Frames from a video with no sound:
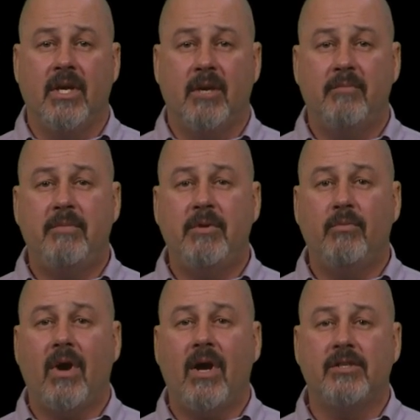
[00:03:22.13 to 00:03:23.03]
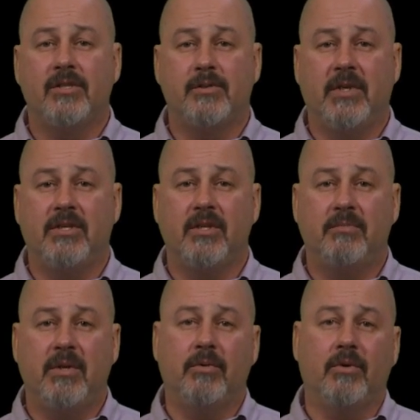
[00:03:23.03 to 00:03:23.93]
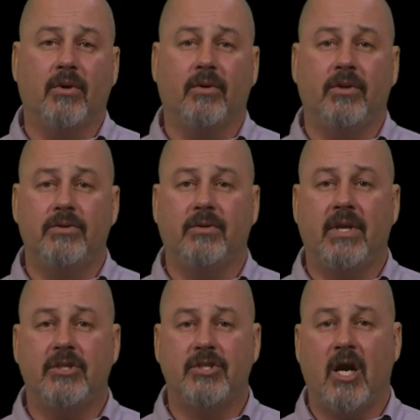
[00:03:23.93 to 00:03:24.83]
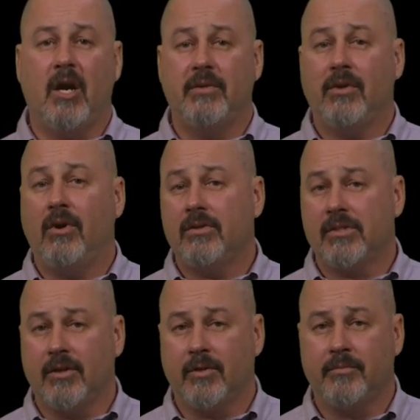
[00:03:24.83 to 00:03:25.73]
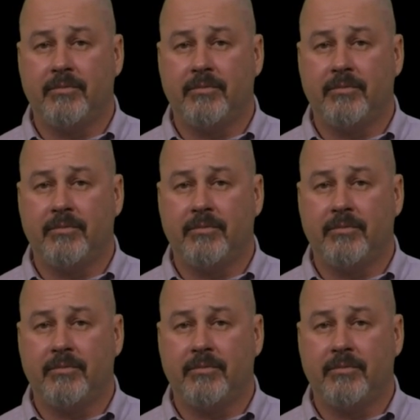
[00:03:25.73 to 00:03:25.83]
it may be wise to speak to the people currently doing that job in the call center.